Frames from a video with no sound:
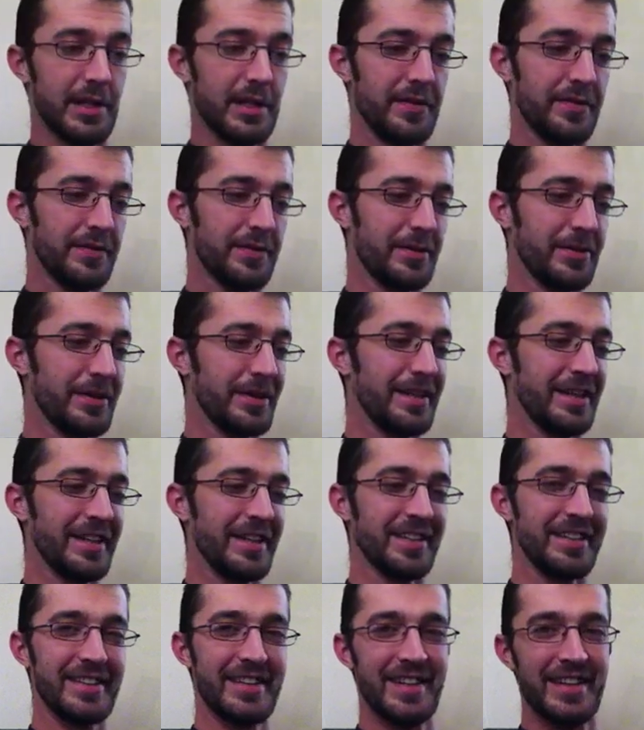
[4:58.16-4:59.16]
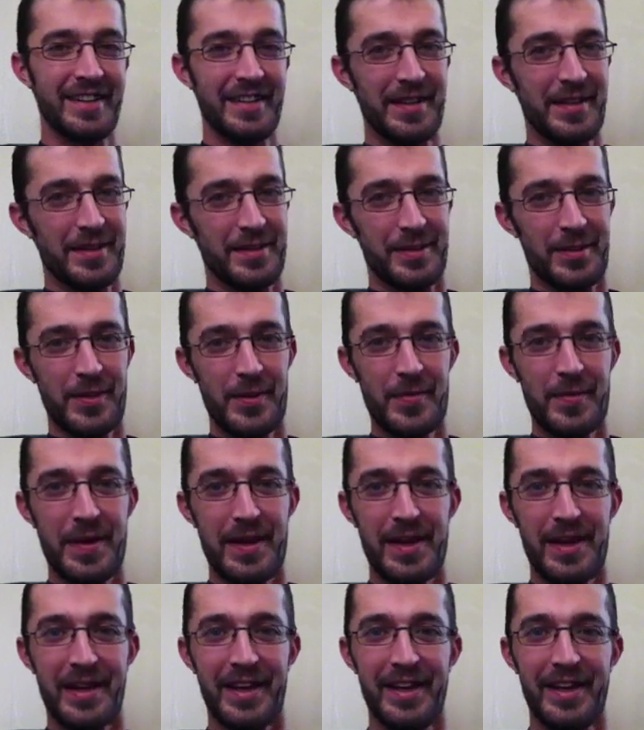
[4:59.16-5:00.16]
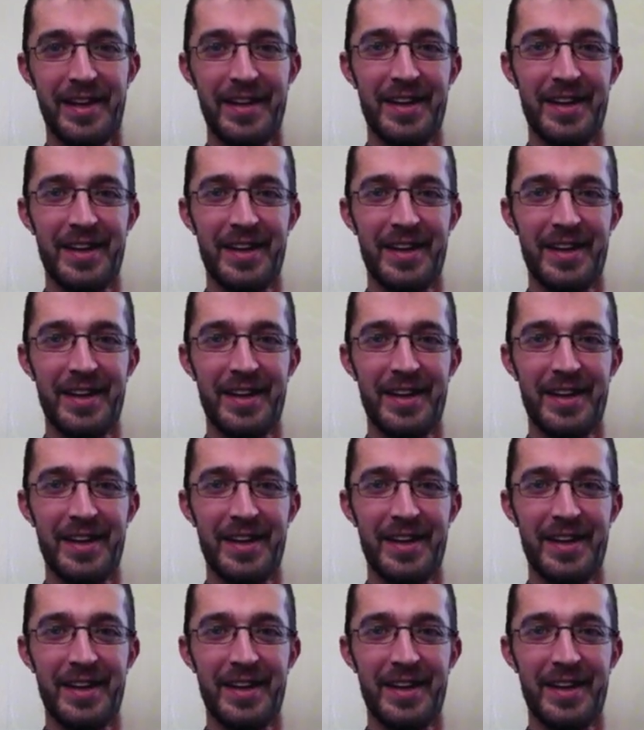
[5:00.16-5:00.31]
have to read it. Too many,